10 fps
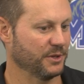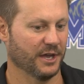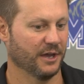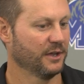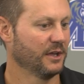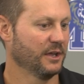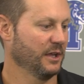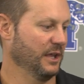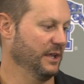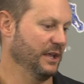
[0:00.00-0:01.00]
But, yeah,
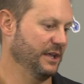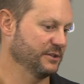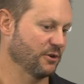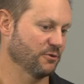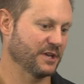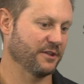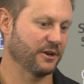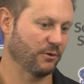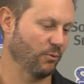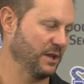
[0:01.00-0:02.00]
he goes out
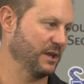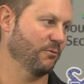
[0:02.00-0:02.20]
there week